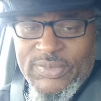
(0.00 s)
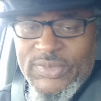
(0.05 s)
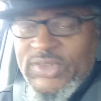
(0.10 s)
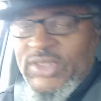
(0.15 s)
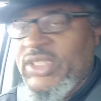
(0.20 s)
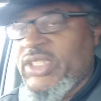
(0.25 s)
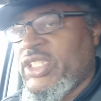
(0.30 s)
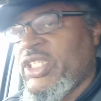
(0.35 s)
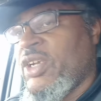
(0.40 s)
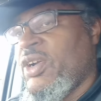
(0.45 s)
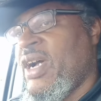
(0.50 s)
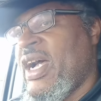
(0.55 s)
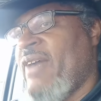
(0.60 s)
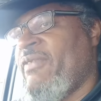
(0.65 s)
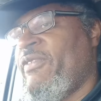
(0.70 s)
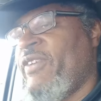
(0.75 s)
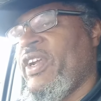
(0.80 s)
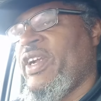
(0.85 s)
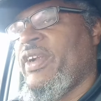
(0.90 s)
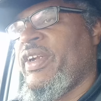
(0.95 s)
And so I
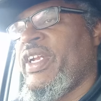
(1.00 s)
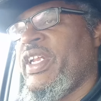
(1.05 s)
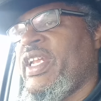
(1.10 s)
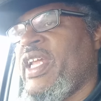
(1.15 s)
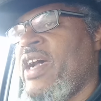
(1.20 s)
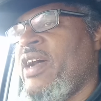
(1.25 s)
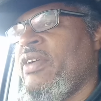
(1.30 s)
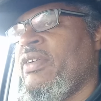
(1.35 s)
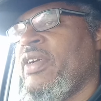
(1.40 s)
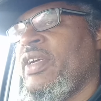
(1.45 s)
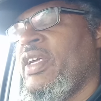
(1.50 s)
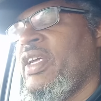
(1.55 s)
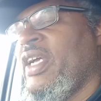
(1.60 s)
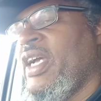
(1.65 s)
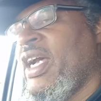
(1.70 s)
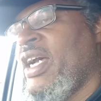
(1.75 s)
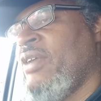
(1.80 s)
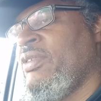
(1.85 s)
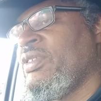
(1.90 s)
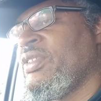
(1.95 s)
figured it out.
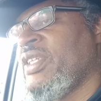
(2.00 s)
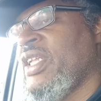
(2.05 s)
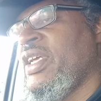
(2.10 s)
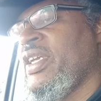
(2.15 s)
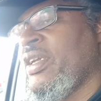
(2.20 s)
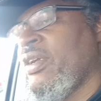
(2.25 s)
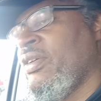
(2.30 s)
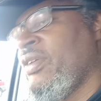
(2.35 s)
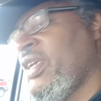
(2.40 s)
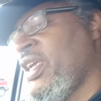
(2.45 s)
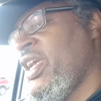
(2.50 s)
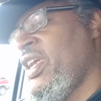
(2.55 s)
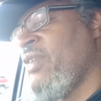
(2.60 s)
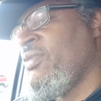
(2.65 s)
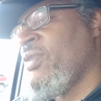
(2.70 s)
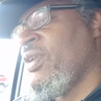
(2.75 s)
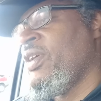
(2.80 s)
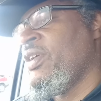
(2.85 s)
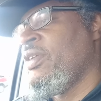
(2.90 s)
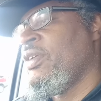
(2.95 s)
I was like, okay,
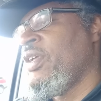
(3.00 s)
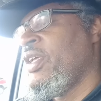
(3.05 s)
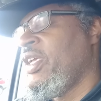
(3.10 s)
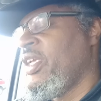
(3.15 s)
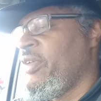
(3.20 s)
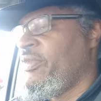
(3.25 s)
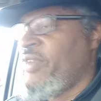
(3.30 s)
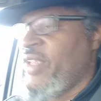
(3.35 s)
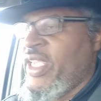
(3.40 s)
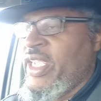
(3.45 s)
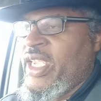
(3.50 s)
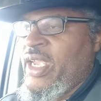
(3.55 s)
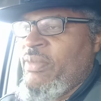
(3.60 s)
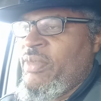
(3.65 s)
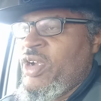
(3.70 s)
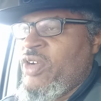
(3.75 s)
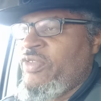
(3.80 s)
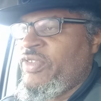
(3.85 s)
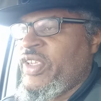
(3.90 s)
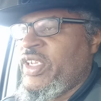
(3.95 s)
well, if they
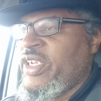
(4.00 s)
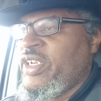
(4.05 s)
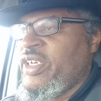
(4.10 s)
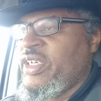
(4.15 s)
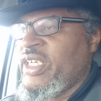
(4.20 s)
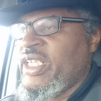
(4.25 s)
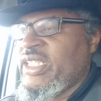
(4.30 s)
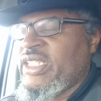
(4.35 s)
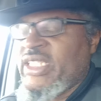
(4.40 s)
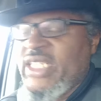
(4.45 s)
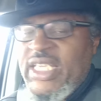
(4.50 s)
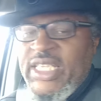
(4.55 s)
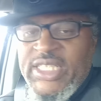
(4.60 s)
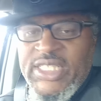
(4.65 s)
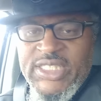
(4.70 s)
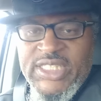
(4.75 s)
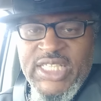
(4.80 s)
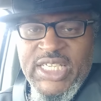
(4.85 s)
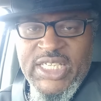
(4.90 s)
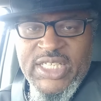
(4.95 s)
come over here and they say
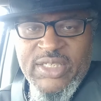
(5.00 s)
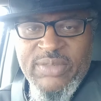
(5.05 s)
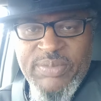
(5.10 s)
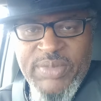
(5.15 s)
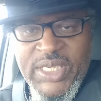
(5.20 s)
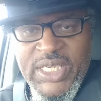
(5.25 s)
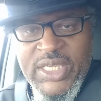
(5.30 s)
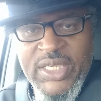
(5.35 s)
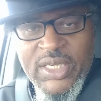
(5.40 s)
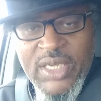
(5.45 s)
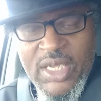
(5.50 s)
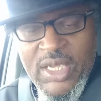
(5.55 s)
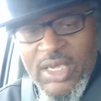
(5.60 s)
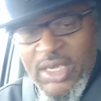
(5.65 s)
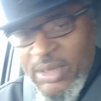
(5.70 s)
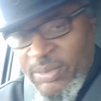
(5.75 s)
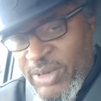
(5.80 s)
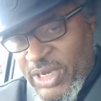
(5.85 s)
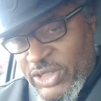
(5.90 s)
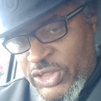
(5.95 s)
anything to me
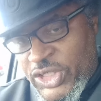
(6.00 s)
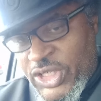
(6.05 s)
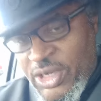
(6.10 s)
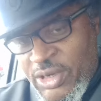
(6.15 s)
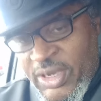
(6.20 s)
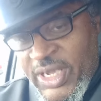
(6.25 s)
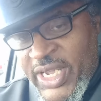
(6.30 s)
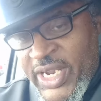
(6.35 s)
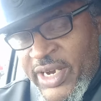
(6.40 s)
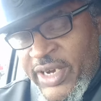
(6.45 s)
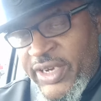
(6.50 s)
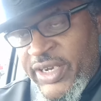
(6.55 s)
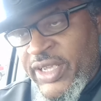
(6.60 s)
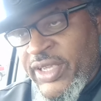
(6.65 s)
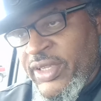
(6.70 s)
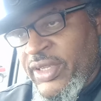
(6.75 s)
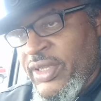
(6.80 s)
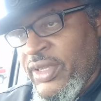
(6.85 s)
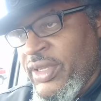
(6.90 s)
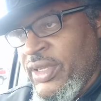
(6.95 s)
about your
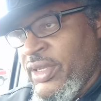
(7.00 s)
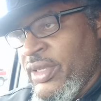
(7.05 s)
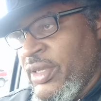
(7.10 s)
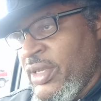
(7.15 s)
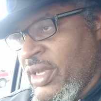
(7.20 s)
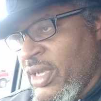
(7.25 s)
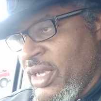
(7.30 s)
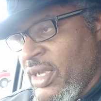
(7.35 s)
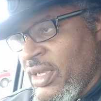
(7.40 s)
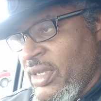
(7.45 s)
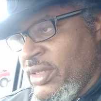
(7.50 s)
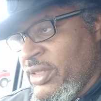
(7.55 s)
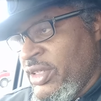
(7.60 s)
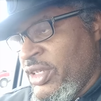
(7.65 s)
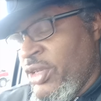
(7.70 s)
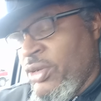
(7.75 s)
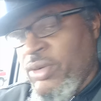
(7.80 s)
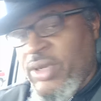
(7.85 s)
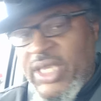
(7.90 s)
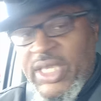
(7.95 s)
area,
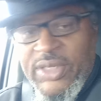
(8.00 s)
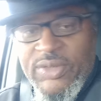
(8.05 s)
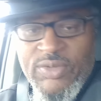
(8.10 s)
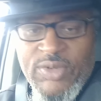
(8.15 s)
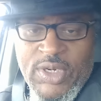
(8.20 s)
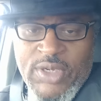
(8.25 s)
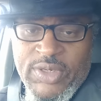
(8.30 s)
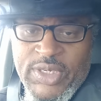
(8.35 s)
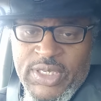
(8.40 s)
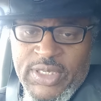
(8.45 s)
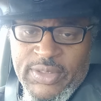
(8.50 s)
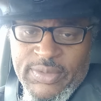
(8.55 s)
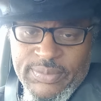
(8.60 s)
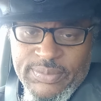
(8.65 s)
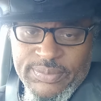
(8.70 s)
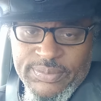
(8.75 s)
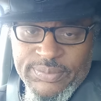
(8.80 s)
you getting rolled up.